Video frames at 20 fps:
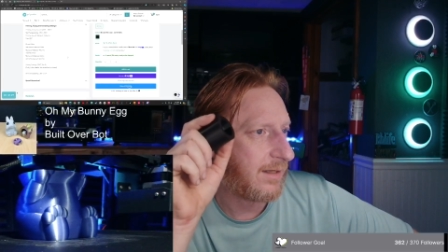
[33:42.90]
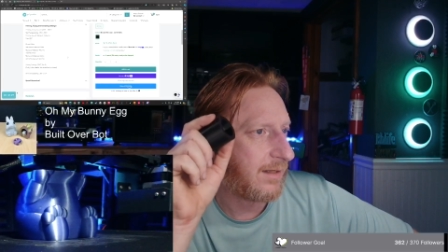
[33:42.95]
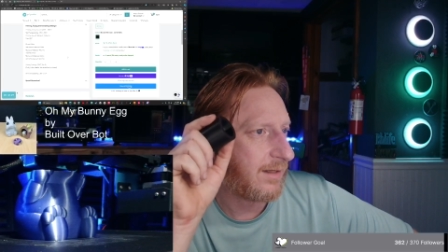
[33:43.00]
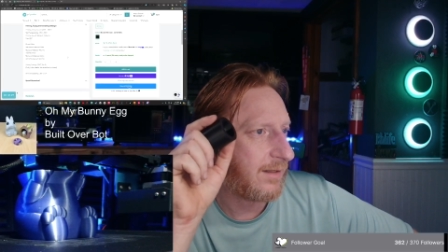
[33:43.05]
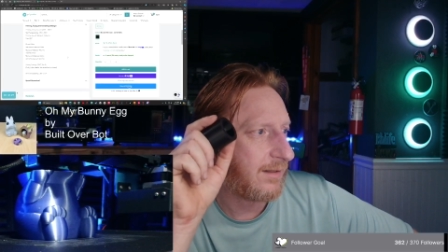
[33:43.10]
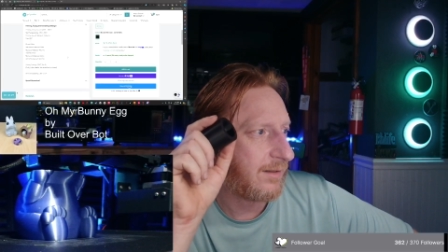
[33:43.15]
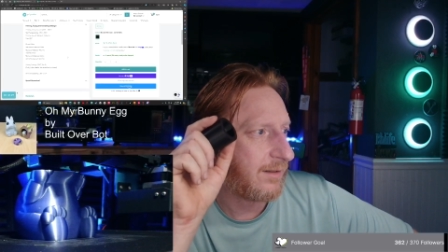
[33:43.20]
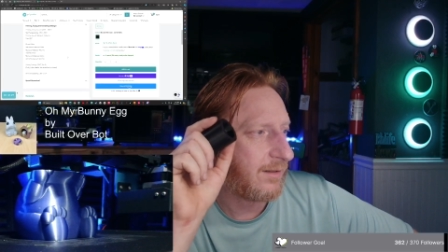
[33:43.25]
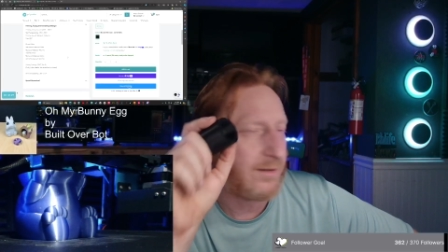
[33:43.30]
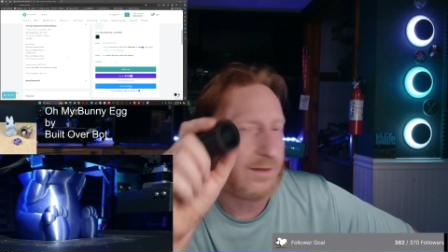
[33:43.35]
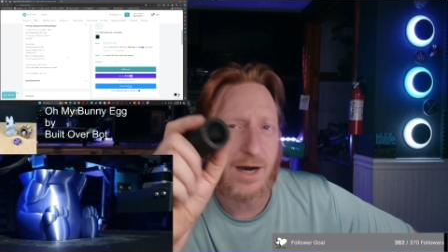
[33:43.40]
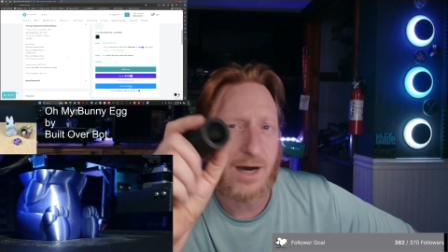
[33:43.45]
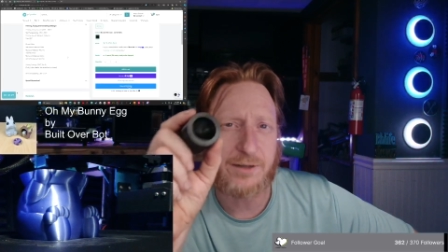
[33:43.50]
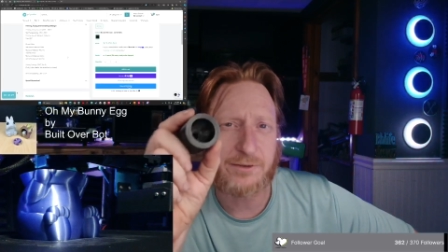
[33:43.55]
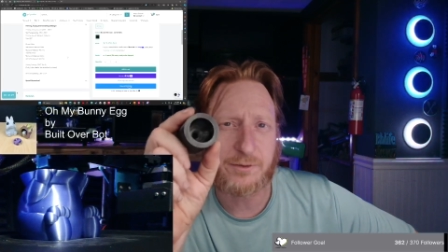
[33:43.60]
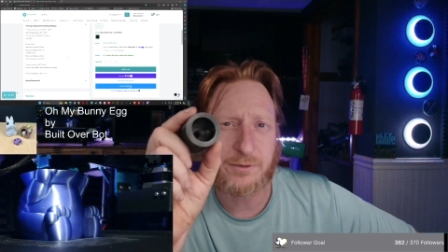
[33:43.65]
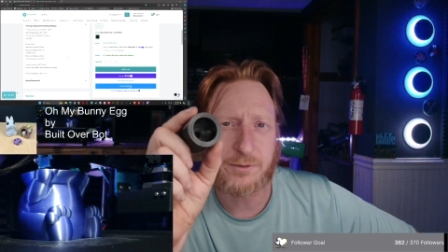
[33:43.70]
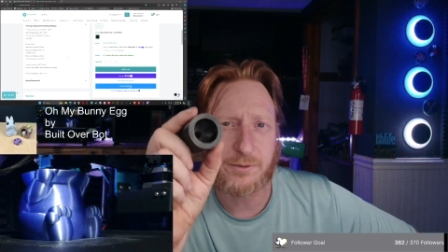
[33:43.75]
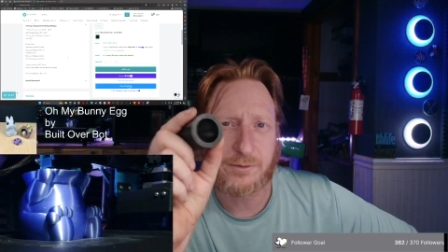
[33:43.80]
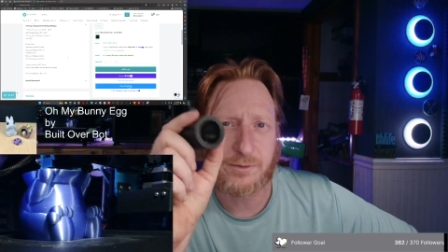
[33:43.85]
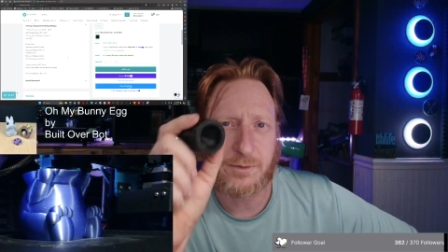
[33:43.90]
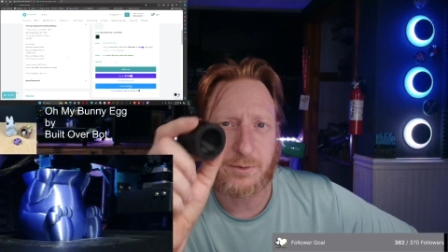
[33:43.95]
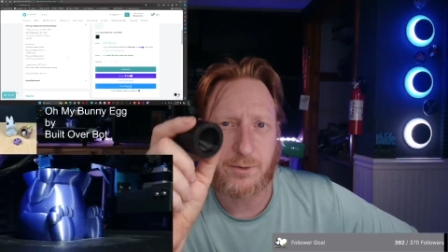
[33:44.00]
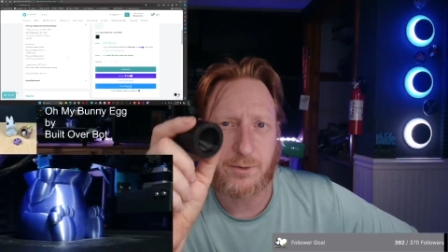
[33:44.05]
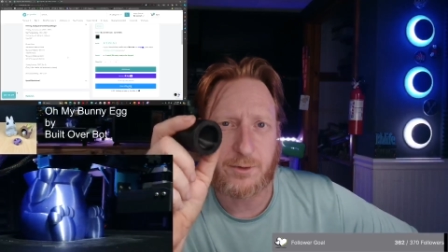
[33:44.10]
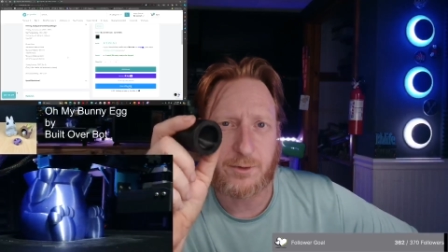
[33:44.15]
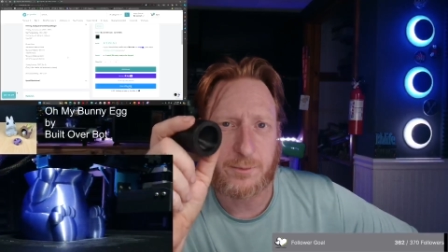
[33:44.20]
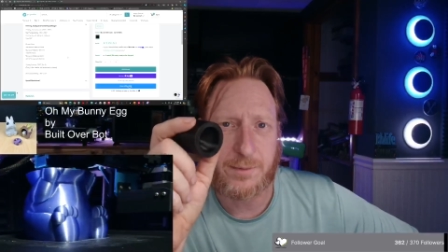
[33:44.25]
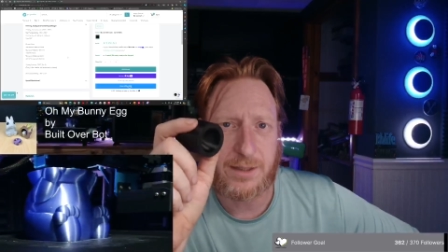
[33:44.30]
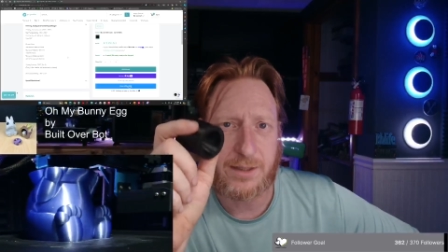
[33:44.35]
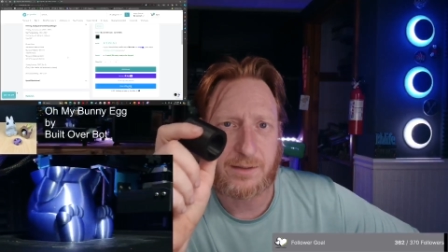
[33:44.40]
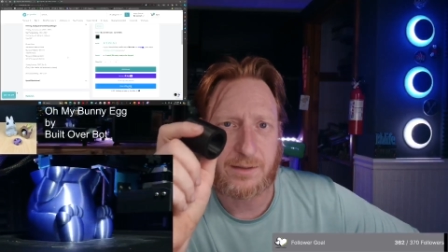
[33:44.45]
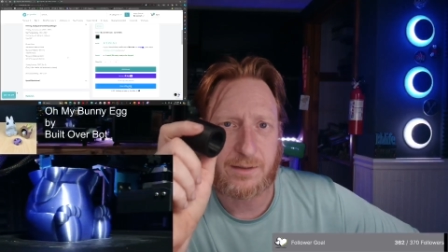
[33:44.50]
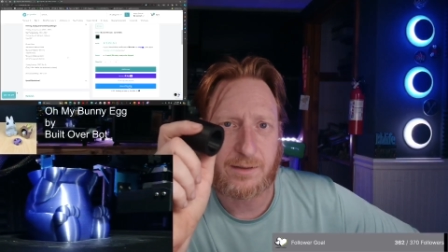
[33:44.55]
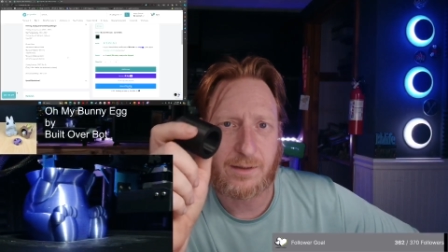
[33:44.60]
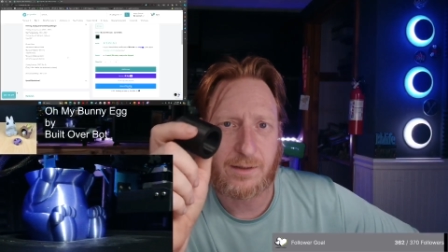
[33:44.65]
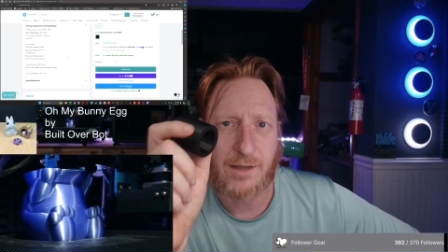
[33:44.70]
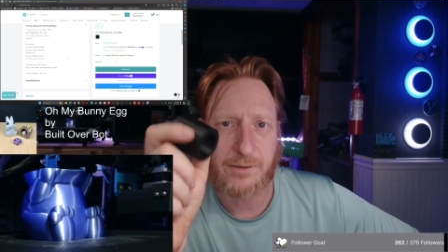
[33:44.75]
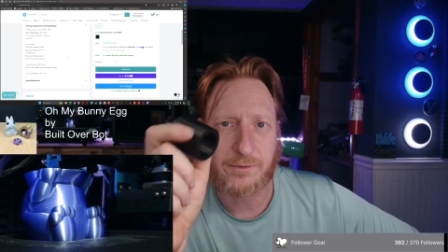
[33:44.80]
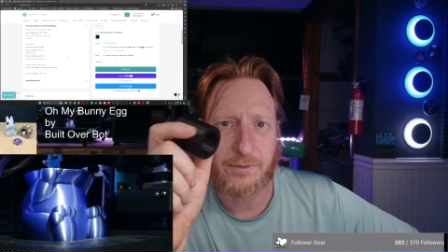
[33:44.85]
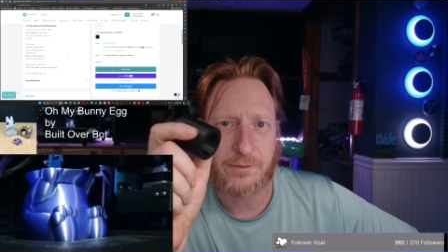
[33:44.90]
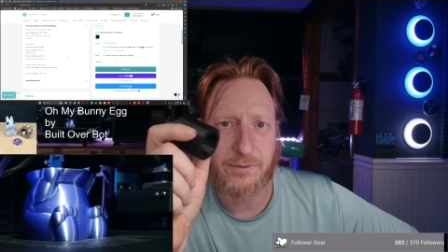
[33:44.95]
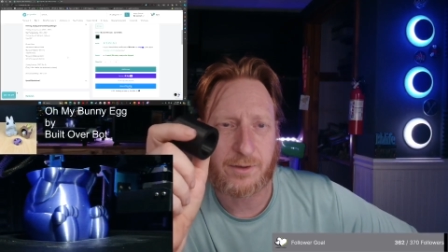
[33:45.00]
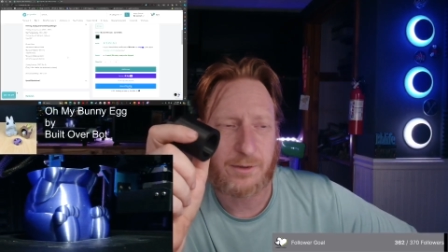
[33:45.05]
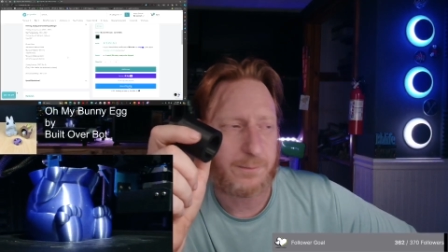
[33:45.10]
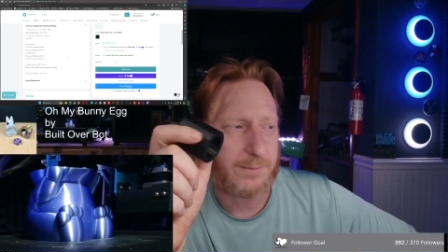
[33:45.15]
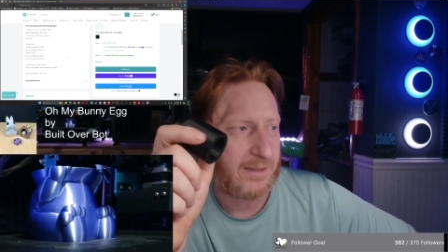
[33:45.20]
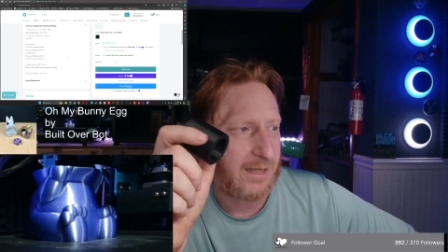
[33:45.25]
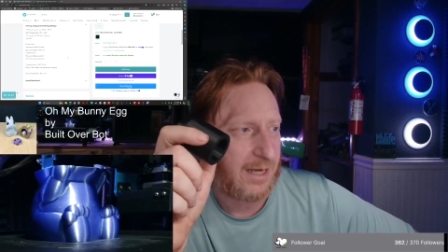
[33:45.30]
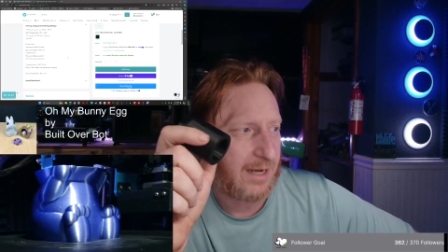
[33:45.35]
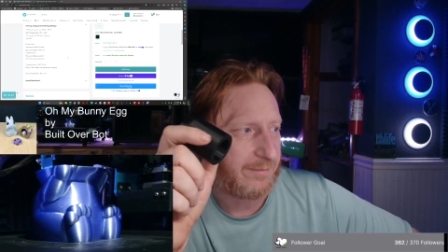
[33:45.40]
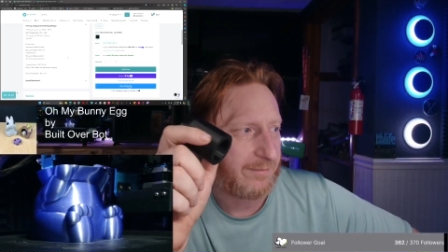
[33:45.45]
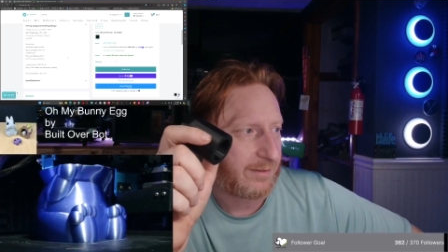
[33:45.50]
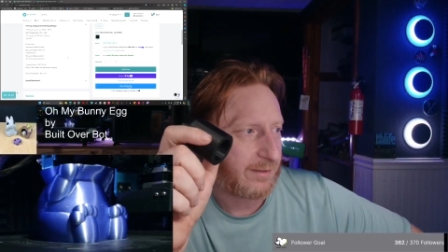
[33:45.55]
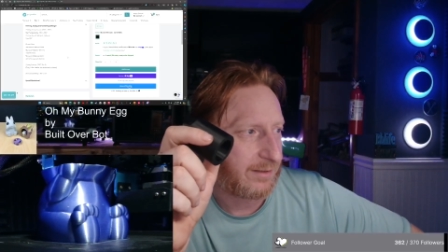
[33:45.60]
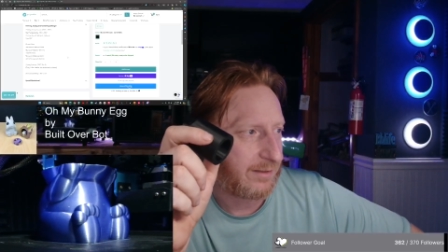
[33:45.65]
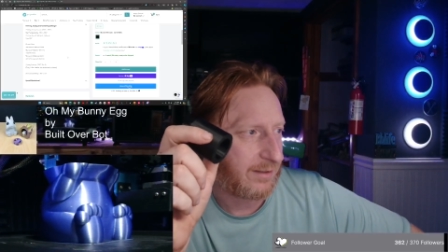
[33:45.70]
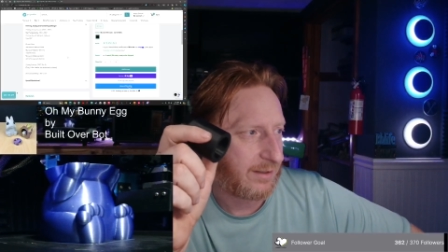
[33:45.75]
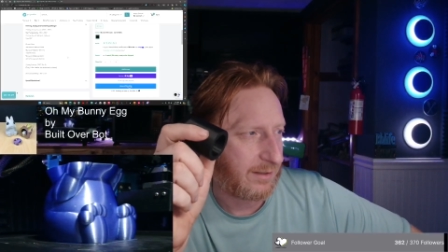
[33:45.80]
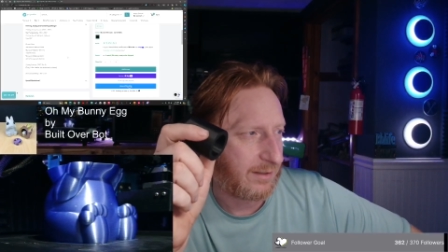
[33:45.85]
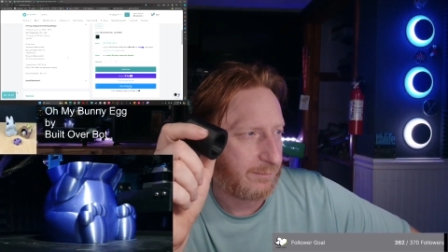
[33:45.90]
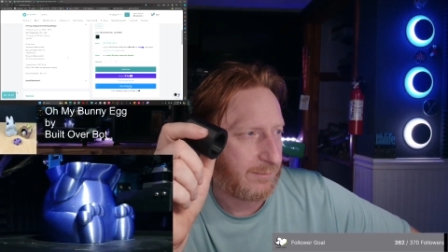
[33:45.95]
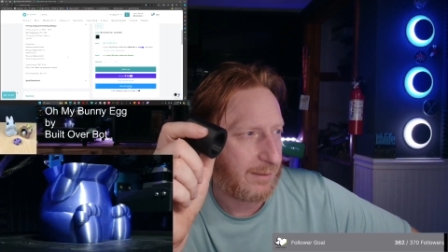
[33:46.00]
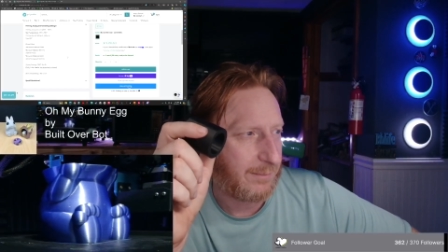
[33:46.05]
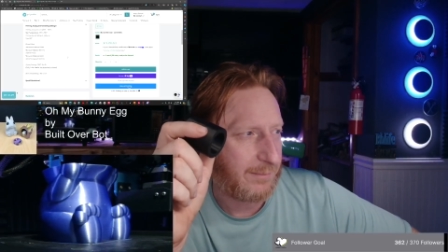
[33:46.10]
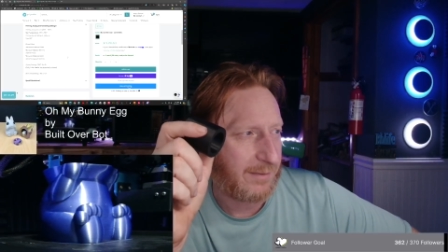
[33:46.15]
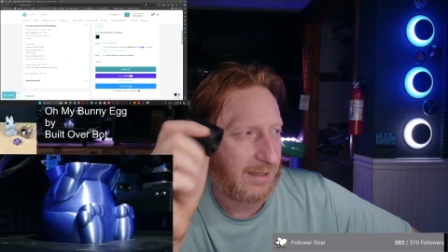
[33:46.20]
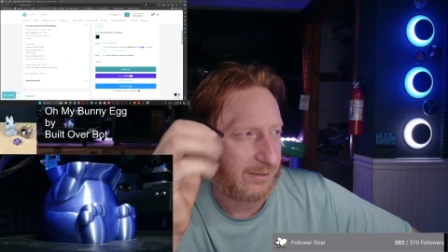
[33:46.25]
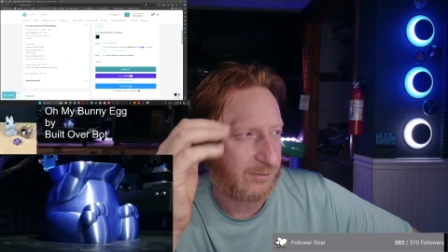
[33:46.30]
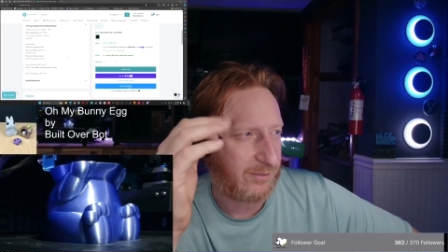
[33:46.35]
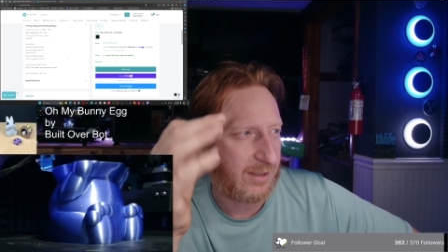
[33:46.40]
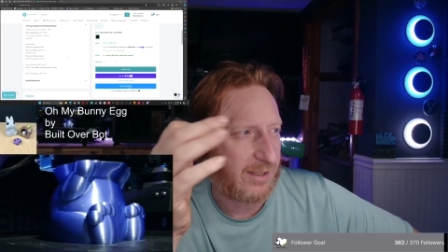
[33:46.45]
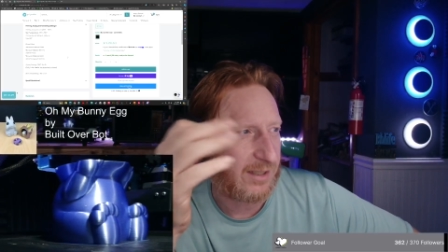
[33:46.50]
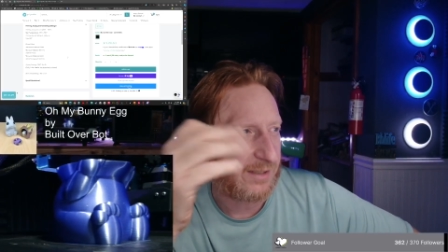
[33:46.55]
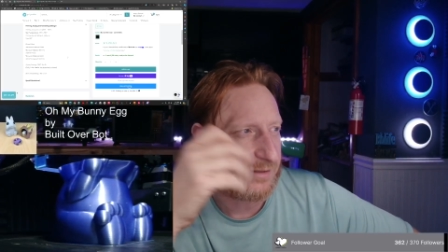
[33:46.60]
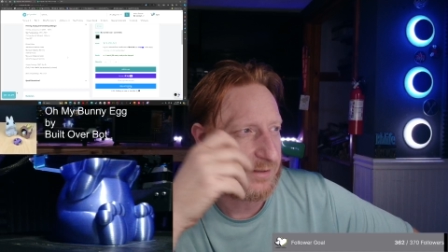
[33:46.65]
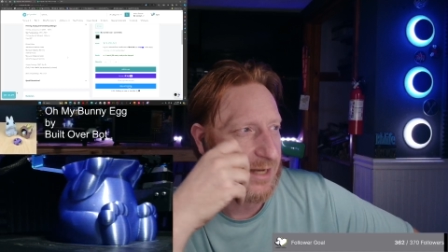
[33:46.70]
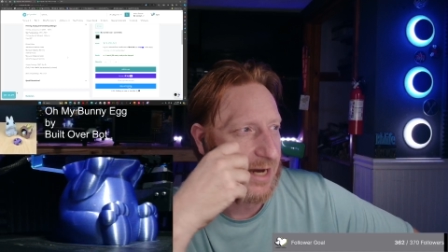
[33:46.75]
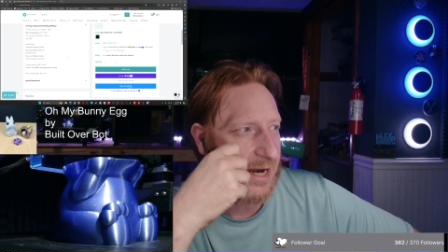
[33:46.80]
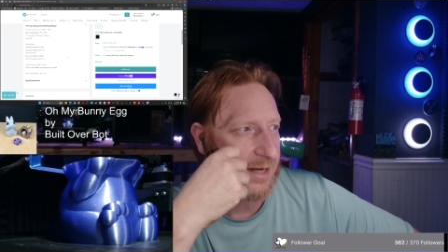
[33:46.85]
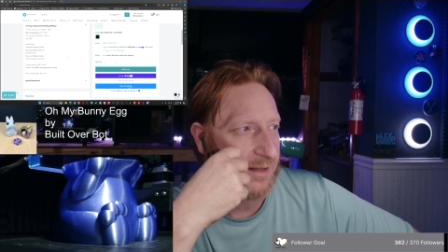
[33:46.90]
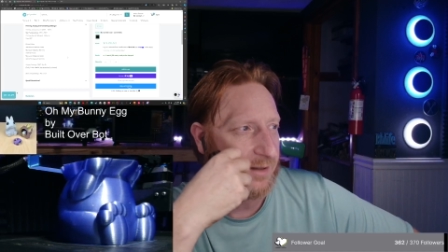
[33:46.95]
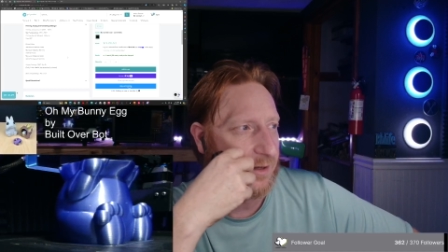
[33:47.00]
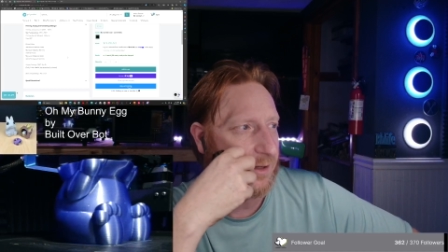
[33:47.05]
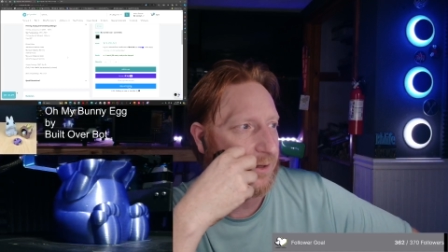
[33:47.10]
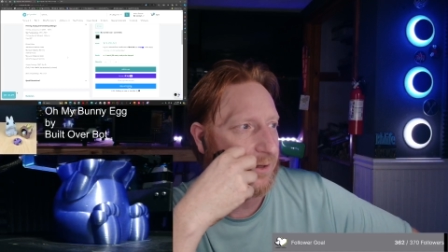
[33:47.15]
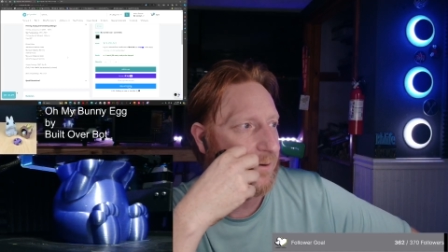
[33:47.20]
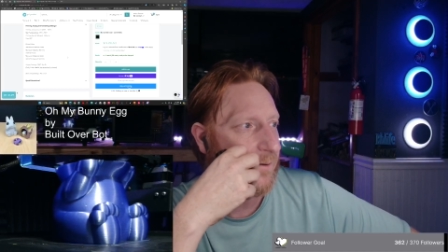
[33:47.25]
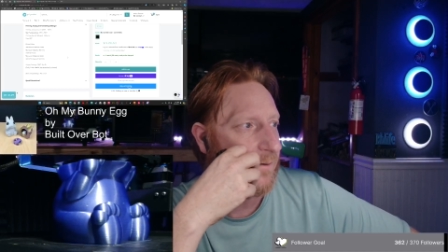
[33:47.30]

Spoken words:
the nozzle is going to be out of maybe I was thinking nylon,